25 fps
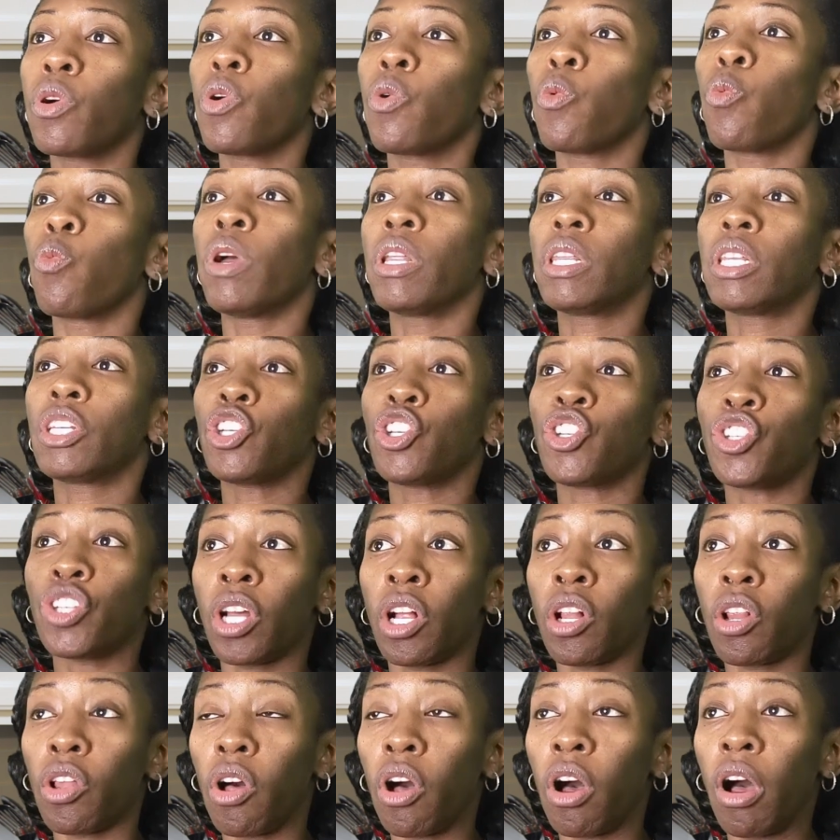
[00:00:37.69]
with the
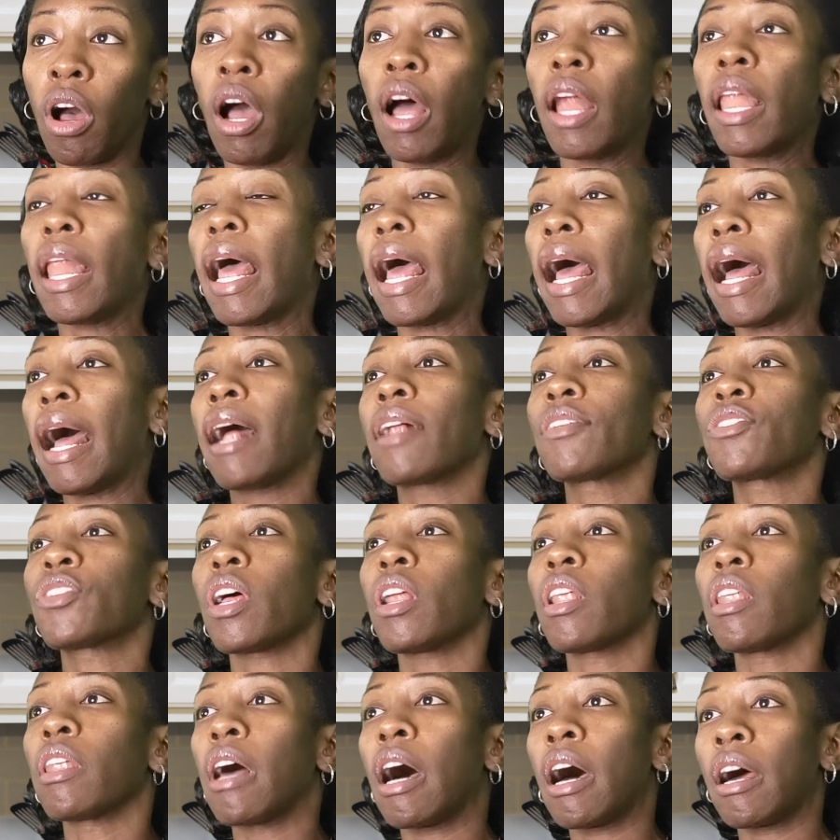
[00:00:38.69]
shell on adds a
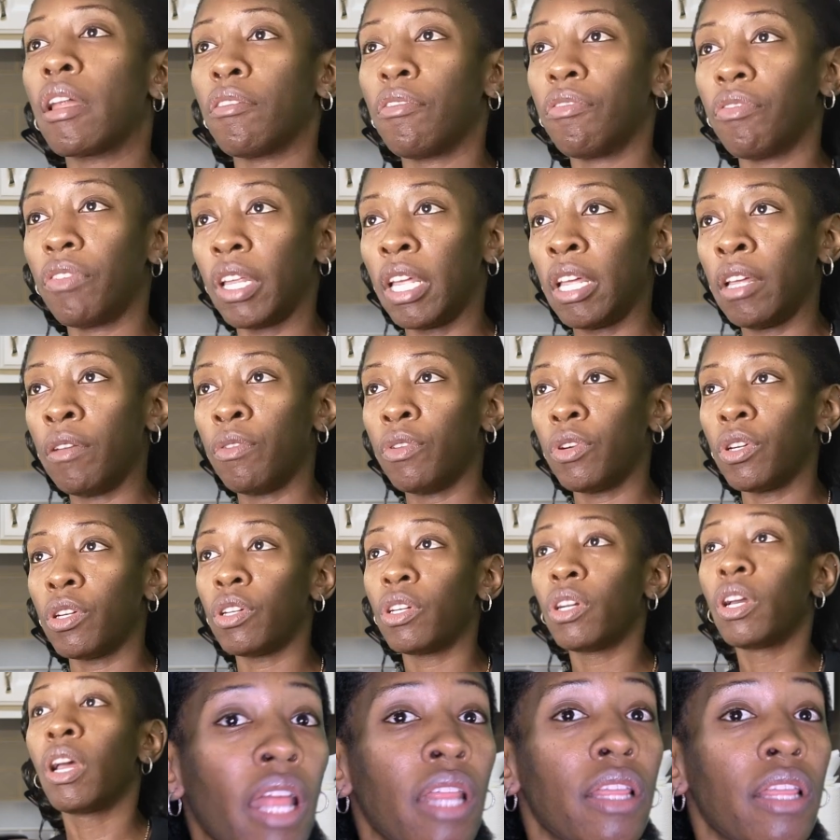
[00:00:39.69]
lot of flavor.